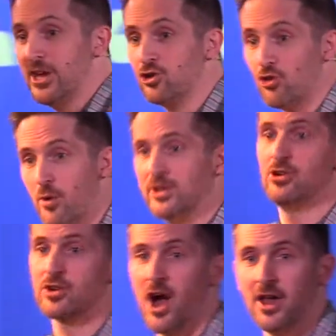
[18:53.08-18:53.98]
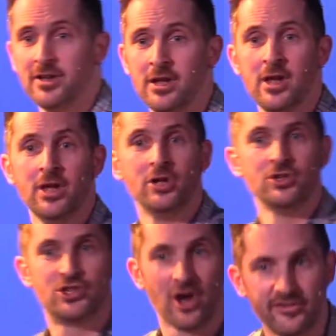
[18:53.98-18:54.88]
seeing grow in your garden?
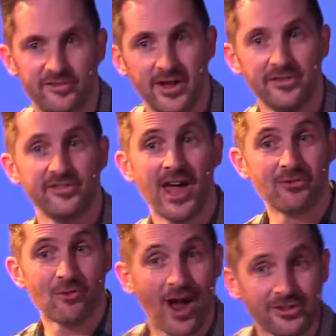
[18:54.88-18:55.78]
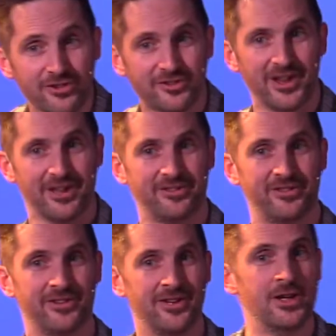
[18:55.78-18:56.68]
Justice and
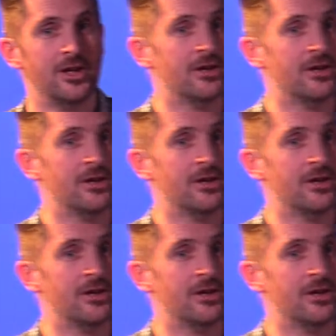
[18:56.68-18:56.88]
righteousness.